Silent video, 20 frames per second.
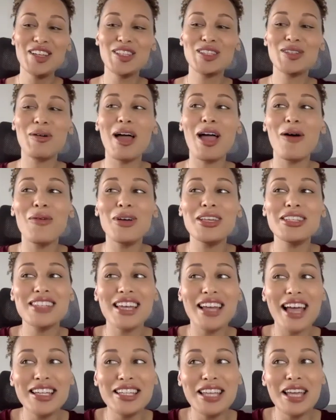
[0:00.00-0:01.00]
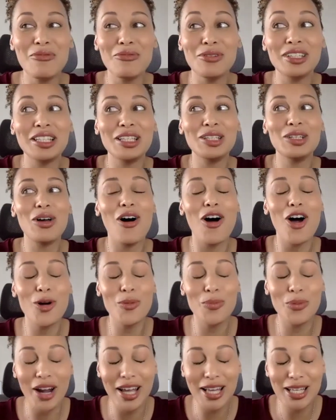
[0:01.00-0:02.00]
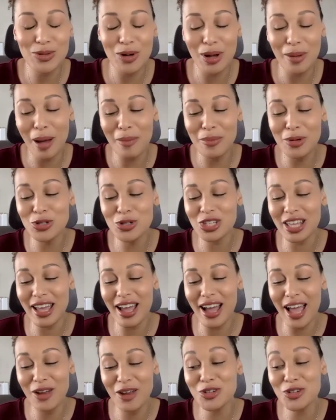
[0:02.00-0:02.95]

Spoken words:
So I always like, I take really long breaks, so I usually